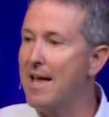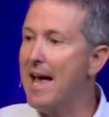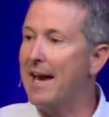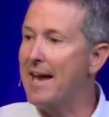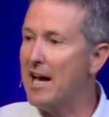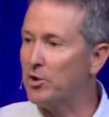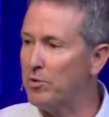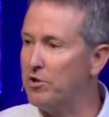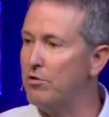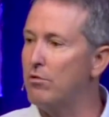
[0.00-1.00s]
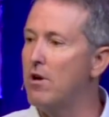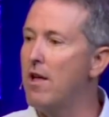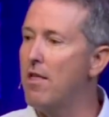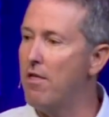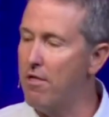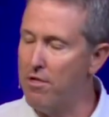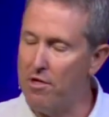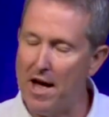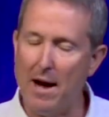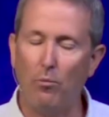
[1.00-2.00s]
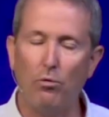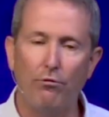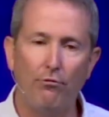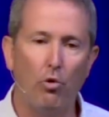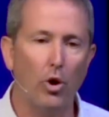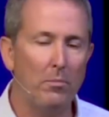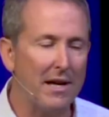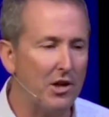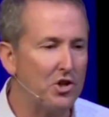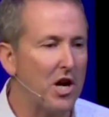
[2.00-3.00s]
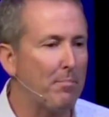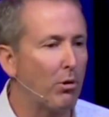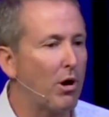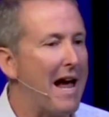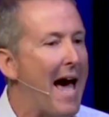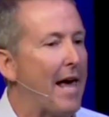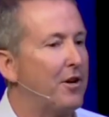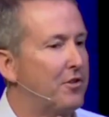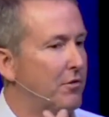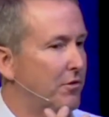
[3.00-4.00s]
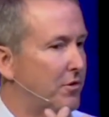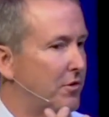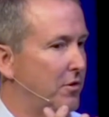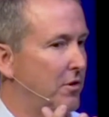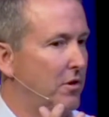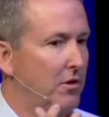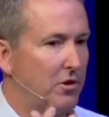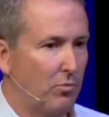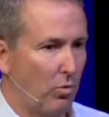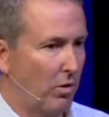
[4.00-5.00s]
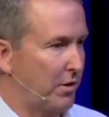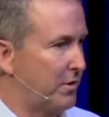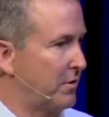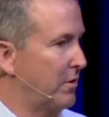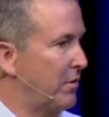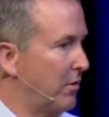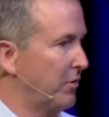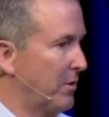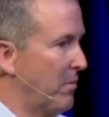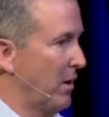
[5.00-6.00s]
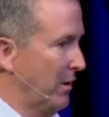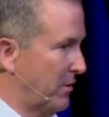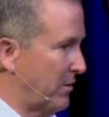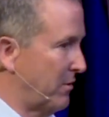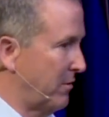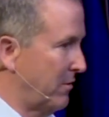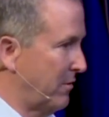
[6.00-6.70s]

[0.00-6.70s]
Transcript: And as we do, that will form and shape our attitudes towards those among us.